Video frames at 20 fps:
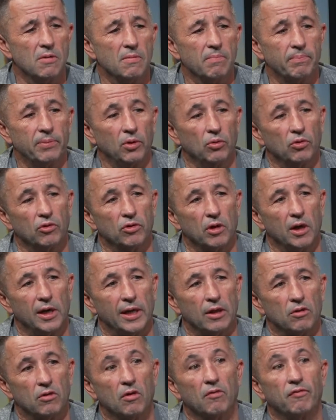But also,
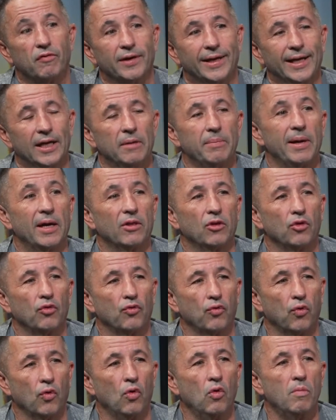let's not forget about the
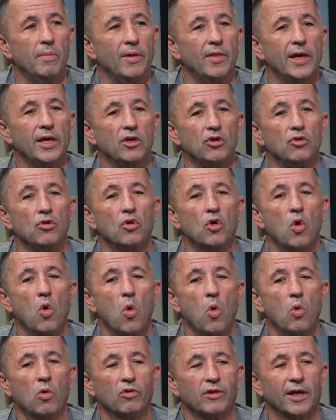trauma that you
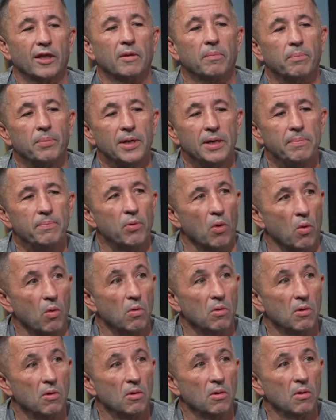cause other people
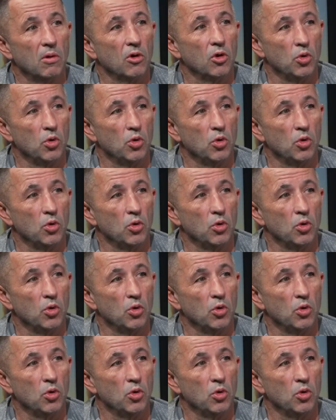who